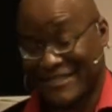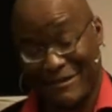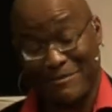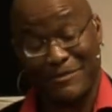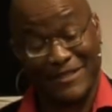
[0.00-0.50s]
it's,
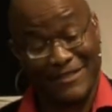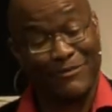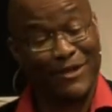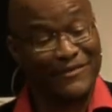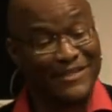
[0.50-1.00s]
some, it's
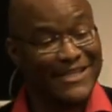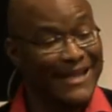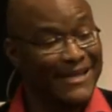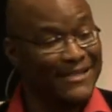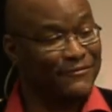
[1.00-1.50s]
somewhat of a
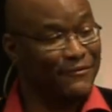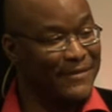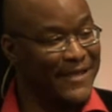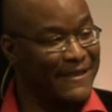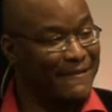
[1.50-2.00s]
challenge for
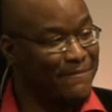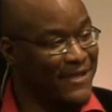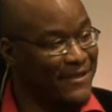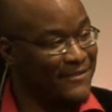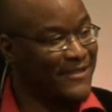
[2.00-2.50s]
me
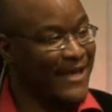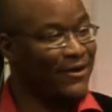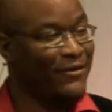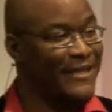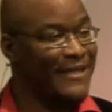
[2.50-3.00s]
because not
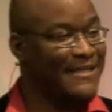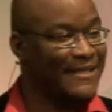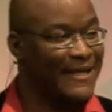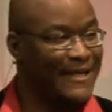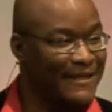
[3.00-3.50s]
only
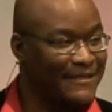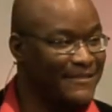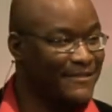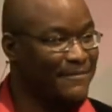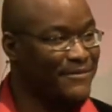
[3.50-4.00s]
is it a
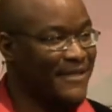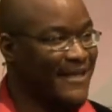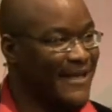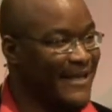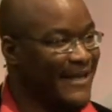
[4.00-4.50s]
subject
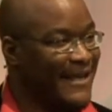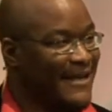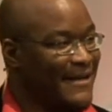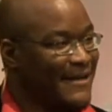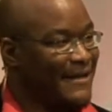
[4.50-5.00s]
that
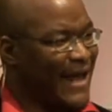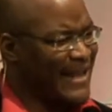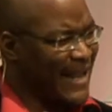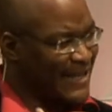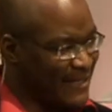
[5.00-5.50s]
uh,
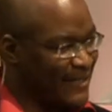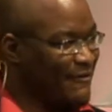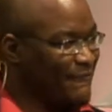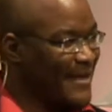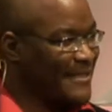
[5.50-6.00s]
I, I
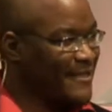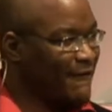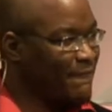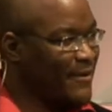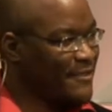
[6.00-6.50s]
love
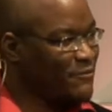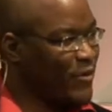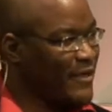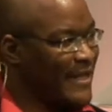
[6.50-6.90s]
myself, but it's one